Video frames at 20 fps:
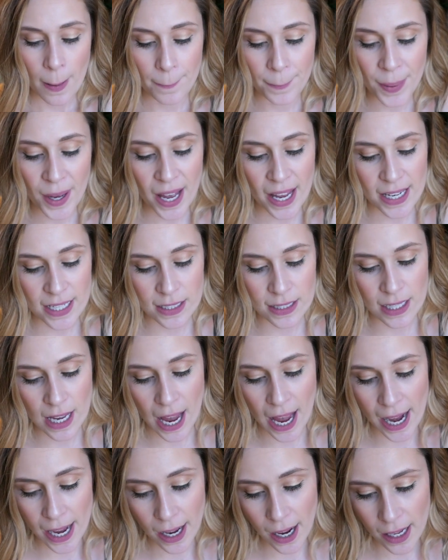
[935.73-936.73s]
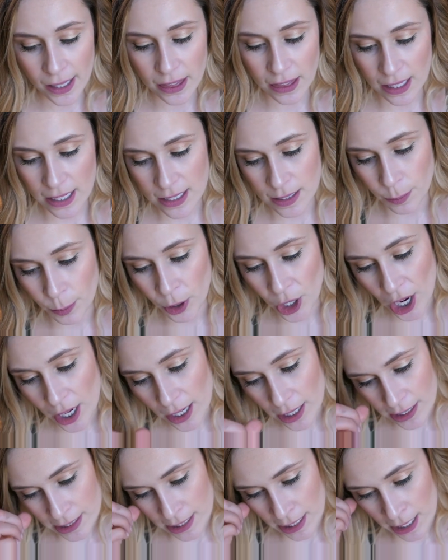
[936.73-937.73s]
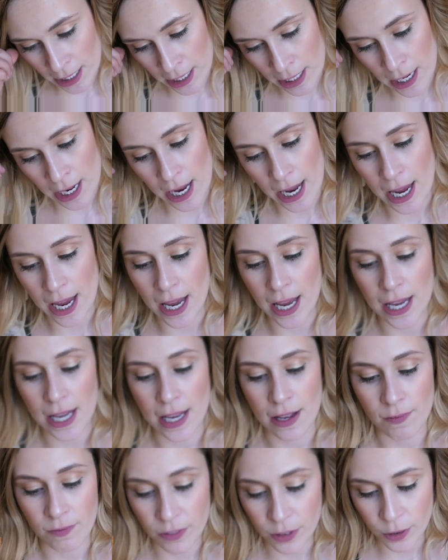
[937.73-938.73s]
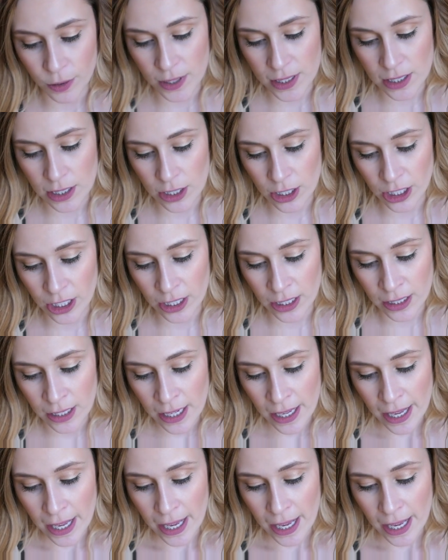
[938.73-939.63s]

But I got this product in a Influenster